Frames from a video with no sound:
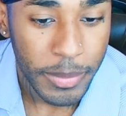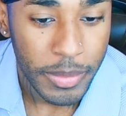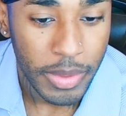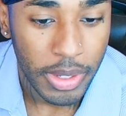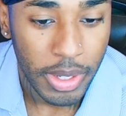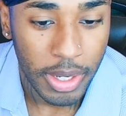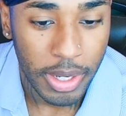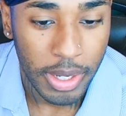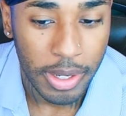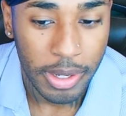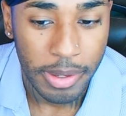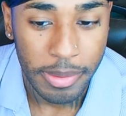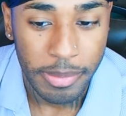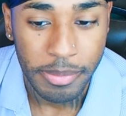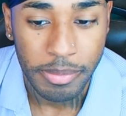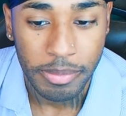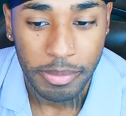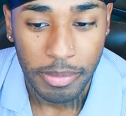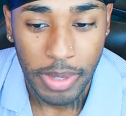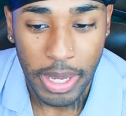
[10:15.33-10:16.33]

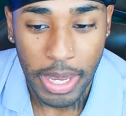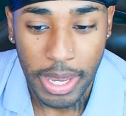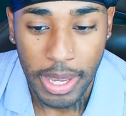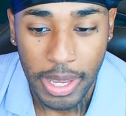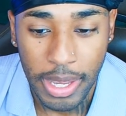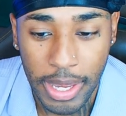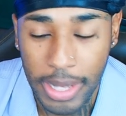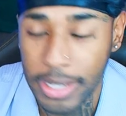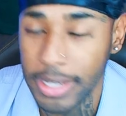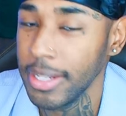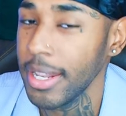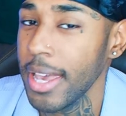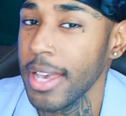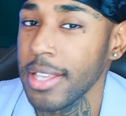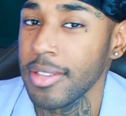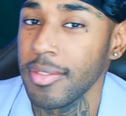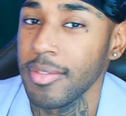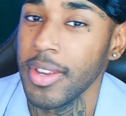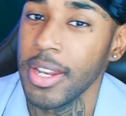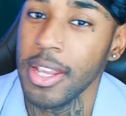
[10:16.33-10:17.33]
Um, in the
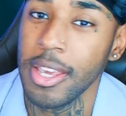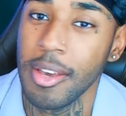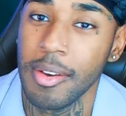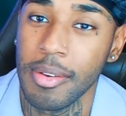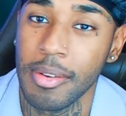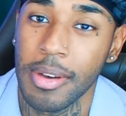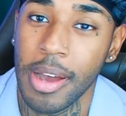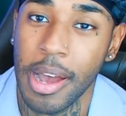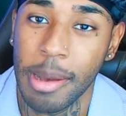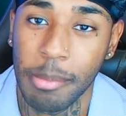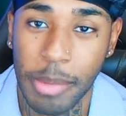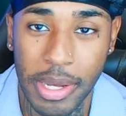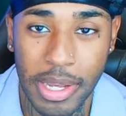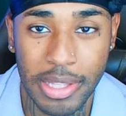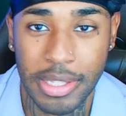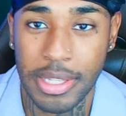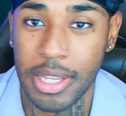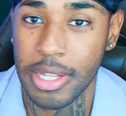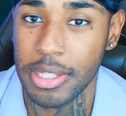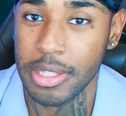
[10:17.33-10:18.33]
next video, I'm going to
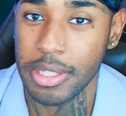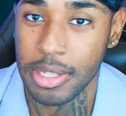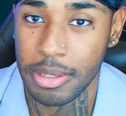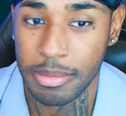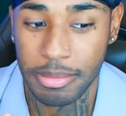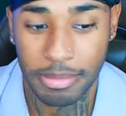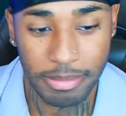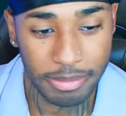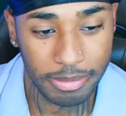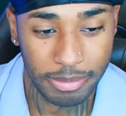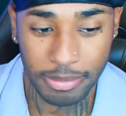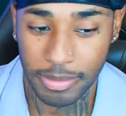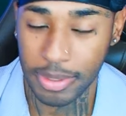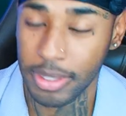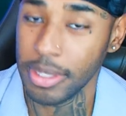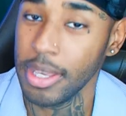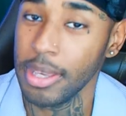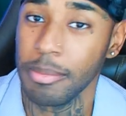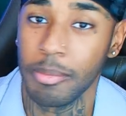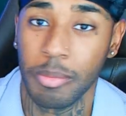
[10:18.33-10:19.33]
attempt to
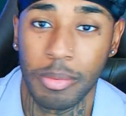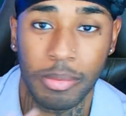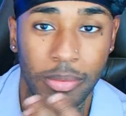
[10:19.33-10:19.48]
get